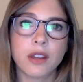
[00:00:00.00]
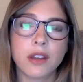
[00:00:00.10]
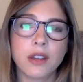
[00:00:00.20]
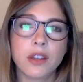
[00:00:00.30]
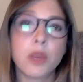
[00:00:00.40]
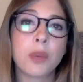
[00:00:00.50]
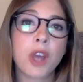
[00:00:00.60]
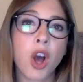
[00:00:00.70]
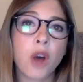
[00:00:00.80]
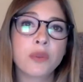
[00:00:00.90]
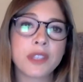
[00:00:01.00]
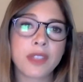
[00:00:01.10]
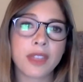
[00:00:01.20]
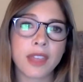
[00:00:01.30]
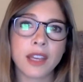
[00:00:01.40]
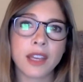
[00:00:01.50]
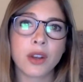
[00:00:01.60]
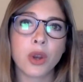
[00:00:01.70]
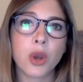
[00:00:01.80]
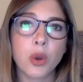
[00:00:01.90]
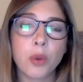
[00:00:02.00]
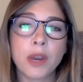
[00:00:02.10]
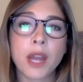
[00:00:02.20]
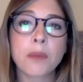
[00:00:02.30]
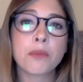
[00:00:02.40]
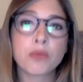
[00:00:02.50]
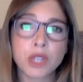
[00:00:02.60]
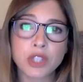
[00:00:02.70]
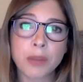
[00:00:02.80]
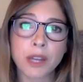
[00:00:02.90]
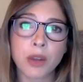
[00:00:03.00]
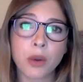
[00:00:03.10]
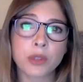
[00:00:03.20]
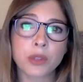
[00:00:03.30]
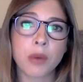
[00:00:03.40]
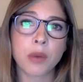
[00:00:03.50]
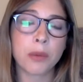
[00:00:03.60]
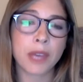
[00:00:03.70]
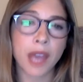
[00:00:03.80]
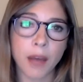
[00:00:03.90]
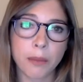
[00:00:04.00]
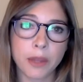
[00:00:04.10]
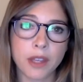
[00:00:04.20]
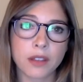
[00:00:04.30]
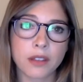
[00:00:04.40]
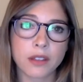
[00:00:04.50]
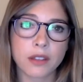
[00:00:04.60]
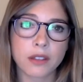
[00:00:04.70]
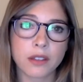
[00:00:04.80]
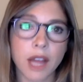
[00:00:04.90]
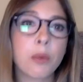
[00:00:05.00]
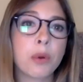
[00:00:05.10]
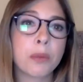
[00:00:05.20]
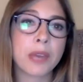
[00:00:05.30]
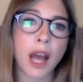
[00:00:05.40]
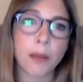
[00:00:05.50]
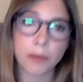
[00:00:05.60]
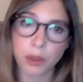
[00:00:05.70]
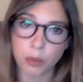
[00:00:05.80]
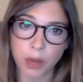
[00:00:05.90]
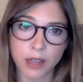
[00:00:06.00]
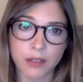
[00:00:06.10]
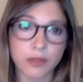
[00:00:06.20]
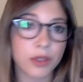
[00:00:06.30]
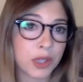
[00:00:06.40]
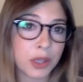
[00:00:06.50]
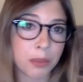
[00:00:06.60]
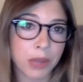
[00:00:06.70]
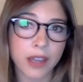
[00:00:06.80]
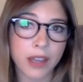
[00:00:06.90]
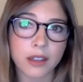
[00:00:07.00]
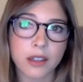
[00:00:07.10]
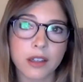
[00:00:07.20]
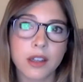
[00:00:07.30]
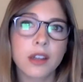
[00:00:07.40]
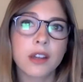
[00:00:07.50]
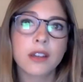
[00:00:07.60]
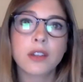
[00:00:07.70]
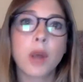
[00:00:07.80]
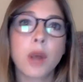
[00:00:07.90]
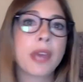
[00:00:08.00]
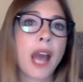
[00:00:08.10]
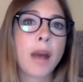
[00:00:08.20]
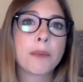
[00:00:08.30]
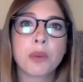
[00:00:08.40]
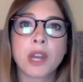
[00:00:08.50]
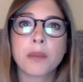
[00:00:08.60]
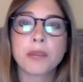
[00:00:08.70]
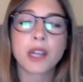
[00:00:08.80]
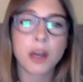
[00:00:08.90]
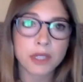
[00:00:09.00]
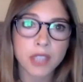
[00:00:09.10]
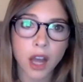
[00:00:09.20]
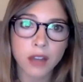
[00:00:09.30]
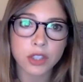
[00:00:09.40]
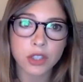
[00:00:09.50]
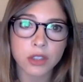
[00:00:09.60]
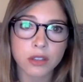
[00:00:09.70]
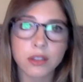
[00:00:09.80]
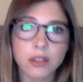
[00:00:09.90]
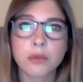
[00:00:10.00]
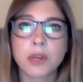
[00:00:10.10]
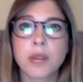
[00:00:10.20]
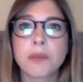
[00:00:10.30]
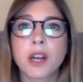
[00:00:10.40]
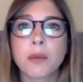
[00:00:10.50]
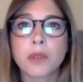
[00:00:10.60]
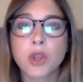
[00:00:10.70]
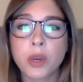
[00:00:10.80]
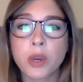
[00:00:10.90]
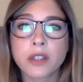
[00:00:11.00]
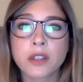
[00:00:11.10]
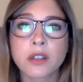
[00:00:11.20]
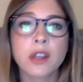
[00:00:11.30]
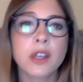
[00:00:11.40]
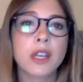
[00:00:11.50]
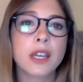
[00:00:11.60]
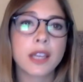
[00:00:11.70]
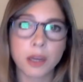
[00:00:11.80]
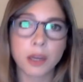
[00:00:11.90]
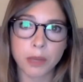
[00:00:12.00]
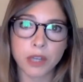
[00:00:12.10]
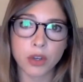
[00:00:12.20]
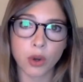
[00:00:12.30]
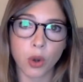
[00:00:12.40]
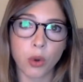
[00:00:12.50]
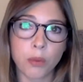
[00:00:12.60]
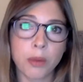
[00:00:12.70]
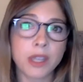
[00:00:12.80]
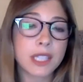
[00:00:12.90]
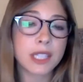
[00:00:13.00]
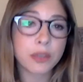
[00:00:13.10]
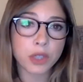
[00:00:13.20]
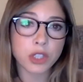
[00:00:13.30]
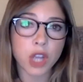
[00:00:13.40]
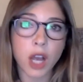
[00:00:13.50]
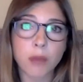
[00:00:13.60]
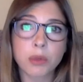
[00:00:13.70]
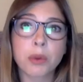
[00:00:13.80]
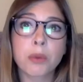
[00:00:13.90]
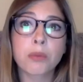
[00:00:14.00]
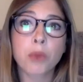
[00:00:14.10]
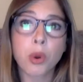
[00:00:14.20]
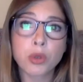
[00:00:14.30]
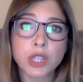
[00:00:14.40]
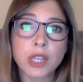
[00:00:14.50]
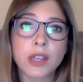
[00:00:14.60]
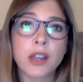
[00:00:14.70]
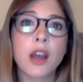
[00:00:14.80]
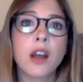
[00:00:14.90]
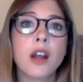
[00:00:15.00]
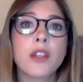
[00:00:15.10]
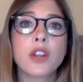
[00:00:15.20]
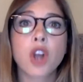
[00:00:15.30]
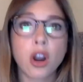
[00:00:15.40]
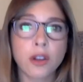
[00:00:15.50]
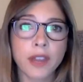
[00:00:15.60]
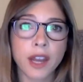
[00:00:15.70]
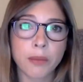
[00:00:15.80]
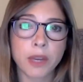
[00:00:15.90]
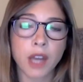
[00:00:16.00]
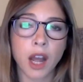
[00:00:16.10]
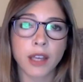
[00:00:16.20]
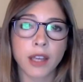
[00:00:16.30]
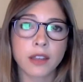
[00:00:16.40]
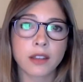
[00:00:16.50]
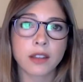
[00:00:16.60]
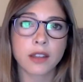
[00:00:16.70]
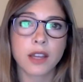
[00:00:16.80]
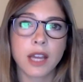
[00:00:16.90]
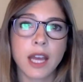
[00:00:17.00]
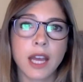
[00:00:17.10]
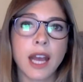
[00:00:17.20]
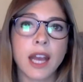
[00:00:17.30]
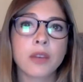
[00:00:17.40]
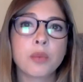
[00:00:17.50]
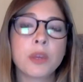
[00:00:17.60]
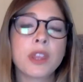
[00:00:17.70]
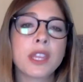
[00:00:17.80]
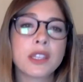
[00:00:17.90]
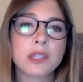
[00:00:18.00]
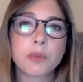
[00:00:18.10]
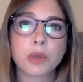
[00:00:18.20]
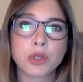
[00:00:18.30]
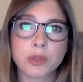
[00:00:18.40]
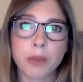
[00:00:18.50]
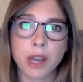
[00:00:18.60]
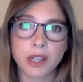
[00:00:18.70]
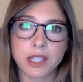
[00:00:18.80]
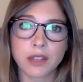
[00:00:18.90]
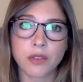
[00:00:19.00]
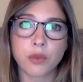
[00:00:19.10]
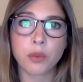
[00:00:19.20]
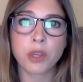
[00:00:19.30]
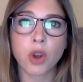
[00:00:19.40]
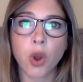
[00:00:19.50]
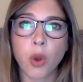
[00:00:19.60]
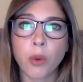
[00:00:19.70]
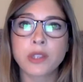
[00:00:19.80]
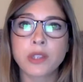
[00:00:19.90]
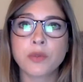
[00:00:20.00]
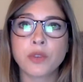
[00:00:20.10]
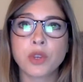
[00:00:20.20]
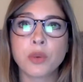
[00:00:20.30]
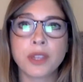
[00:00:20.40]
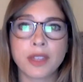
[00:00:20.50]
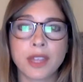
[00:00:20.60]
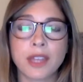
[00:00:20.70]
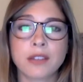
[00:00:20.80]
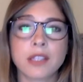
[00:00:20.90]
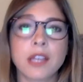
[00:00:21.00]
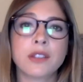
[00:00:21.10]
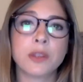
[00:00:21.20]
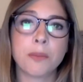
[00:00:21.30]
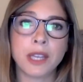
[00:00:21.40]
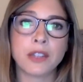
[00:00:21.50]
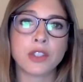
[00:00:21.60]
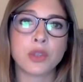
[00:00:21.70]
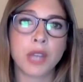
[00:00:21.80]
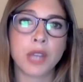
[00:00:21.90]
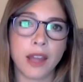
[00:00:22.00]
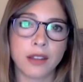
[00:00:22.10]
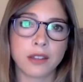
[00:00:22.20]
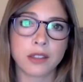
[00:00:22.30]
We often think, when I reach my goals, I will be happy. I will be happy when, fill in the blank. I'll be happy when I become a doctor, when I become a lawyer, get a bigger home, a different job or promotion, the car that I've been eyeing. And with this perspective, we are always viewing things as a mean to an end.